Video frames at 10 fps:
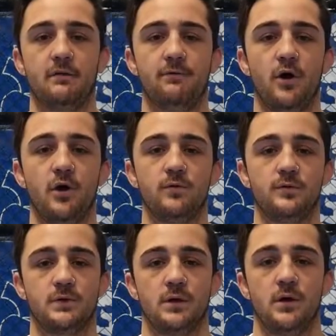
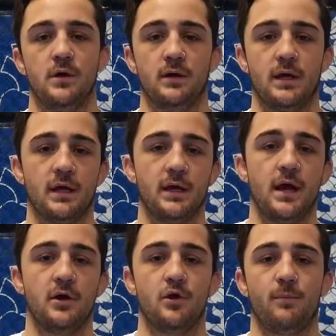involves kicking
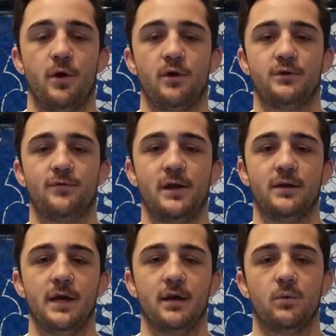out your opponent's front
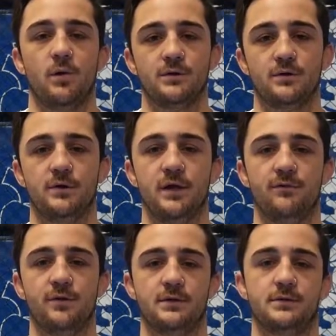leg whilst on
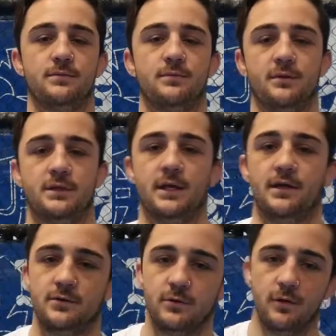defense. Let's get
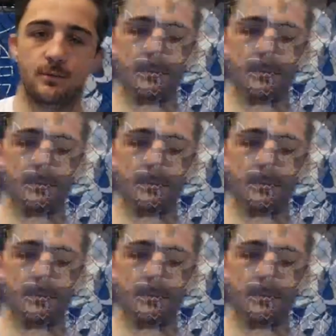into it.